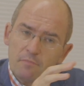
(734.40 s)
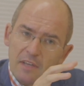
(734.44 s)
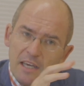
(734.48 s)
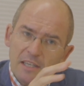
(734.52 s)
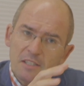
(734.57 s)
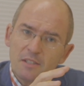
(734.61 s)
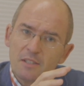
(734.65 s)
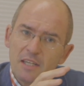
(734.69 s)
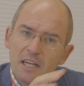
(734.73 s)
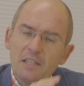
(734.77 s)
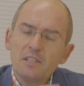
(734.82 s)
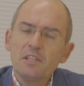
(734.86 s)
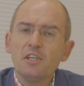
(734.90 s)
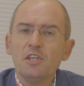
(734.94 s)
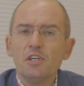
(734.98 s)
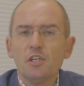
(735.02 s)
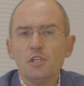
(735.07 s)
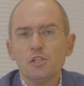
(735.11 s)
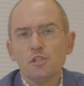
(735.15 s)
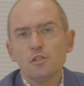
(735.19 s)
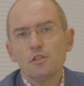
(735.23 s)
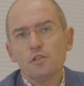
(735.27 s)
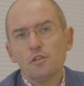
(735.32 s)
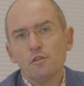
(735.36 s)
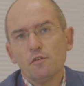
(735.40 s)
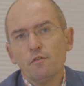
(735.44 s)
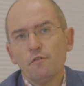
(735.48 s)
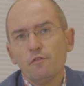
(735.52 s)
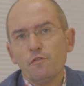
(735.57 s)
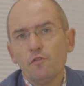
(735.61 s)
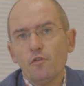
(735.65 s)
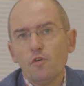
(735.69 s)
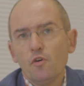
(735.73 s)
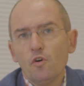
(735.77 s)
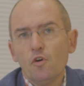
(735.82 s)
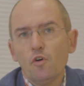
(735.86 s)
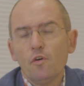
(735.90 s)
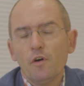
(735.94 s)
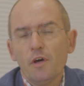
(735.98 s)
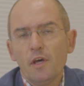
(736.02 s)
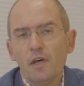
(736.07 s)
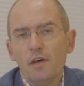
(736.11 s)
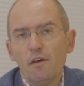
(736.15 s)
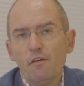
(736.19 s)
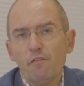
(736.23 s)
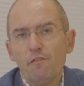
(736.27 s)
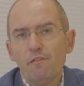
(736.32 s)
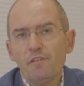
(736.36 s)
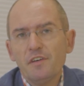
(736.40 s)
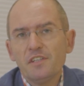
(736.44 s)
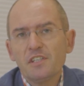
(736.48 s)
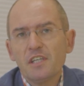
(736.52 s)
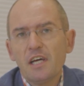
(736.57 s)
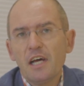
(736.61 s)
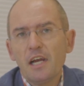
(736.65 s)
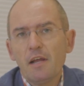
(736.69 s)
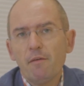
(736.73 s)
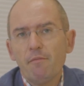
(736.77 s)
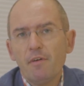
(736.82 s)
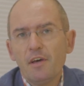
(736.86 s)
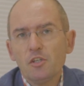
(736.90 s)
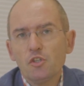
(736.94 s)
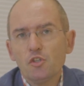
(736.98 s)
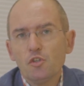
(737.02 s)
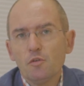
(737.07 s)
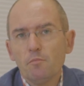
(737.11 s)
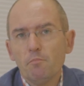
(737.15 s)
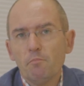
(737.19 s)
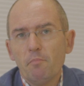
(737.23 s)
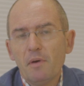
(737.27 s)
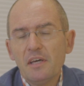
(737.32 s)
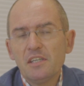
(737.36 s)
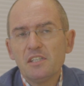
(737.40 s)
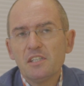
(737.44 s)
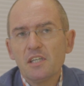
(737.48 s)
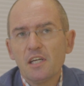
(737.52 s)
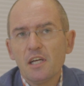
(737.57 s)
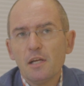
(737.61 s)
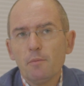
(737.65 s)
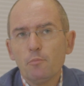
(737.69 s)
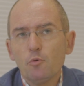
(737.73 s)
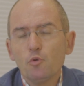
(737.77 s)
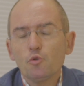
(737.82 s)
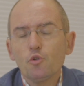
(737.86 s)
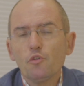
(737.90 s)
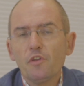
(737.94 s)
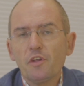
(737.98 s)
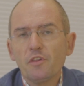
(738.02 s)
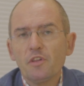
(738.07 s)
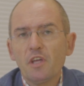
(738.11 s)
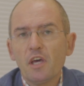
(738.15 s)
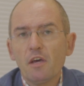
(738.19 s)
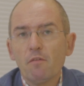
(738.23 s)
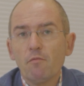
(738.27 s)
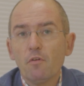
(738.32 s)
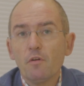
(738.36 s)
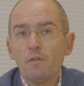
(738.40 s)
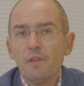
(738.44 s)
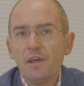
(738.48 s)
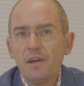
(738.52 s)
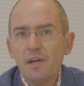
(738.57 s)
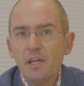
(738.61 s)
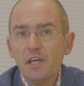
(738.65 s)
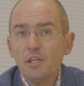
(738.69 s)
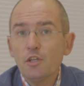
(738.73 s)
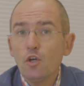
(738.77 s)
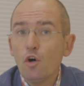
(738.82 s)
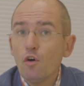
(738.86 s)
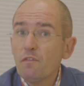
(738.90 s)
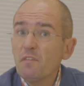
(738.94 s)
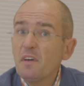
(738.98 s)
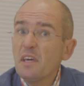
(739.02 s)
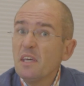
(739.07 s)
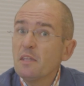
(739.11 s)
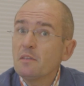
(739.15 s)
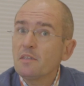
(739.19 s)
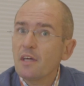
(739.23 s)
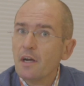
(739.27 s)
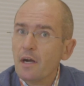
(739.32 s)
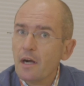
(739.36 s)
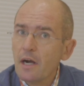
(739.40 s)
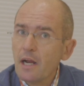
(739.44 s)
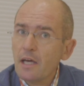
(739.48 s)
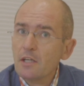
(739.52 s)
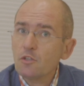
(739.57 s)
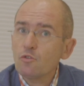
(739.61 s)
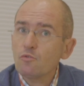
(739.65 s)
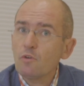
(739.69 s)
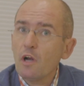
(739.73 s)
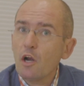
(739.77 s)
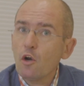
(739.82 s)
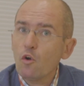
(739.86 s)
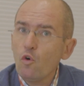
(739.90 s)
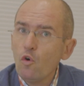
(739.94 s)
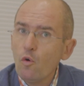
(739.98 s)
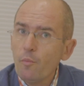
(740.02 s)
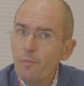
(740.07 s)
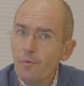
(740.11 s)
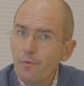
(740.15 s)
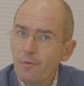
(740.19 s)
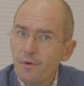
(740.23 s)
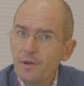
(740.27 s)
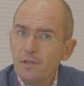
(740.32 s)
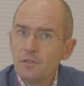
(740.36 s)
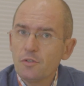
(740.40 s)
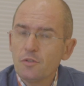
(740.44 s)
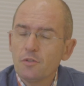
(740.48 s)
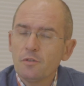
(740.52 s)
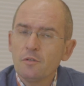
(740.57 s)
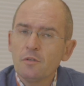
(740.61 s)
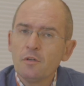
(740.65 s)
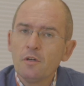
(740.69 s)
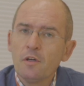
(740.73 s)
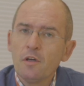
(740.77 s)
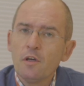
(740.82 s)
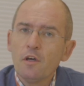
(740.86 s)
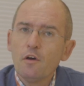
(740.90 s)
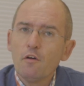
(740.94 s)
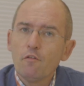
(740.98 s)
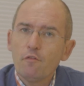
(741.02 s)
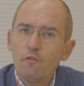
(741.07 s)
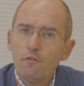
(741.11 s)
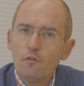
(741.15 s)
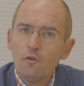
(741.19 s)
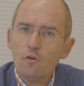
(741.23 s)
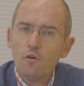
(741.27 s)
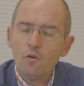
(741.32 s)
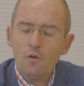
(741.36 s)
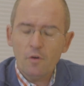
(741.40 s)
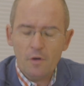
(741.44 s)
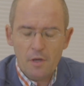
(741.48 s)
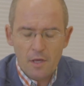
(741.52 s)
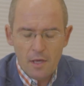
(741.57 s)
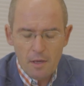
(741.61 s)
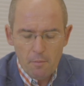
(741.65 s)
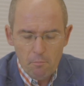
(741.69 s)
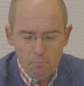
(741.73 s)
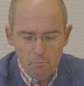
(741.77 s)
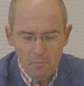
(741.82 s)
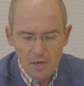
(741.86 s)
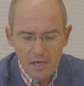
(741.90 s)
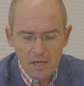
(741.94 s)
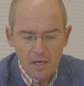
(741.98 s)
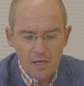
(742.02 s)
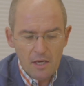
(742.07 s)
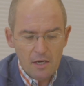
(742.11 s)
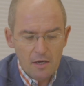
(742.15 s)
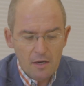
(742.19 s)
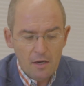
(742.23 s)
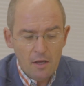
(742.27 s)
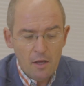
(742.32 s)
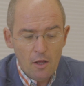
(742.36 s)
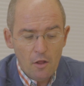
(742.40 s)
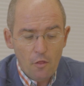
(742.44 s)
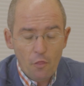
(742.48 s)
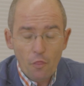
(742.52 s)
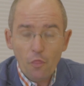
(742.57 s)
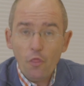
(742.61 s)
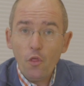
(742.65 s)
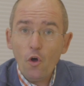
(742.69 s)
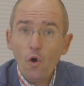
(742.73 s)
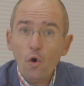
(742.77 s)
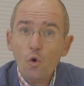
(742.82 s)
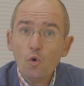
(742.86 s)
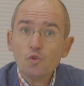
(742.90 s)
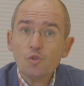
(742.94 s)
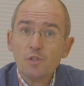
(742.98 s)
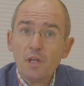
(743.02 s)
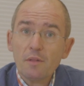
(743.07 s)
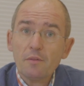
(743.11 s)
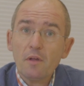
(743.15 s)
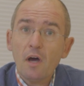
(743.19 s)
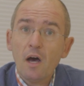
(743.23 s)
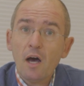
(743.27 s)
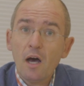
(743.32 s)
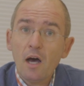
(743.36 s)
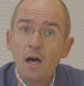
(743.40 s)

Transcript: strategies for fiscal evasion basically put on the table the need of international cooperation for making those that